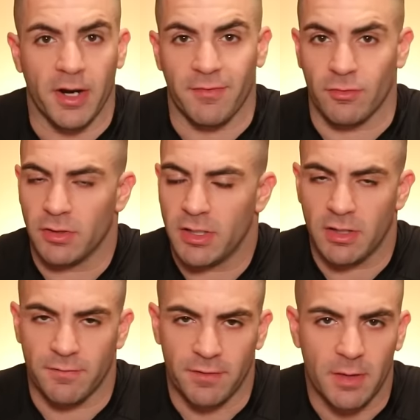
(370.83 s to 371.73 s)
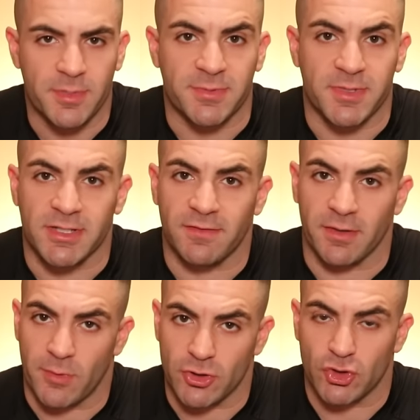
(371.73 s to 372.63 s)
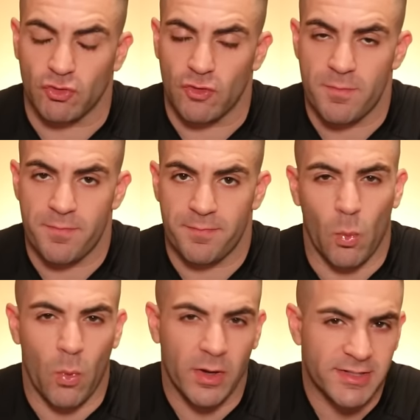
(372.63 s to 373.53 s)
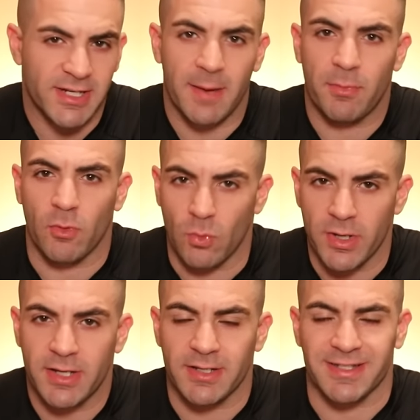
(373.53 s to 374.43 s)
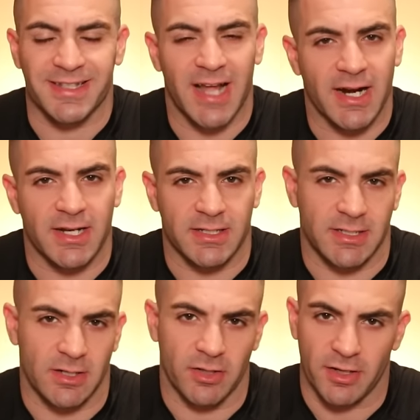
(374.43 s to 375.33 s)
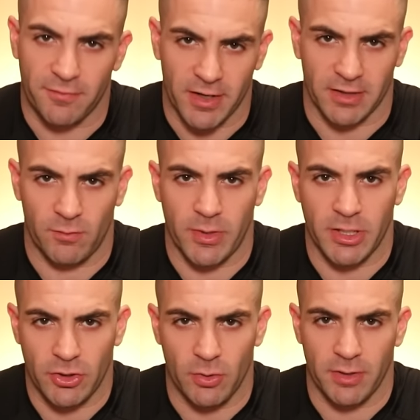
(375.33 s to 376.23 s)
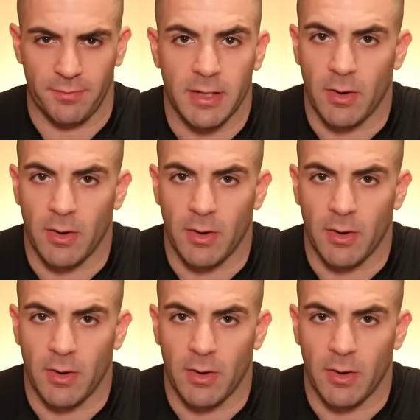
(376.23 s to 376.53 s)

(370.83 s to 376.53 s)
But if you're looking to develop a specific muscle group, one time per week is not necessarily an effective way to do it.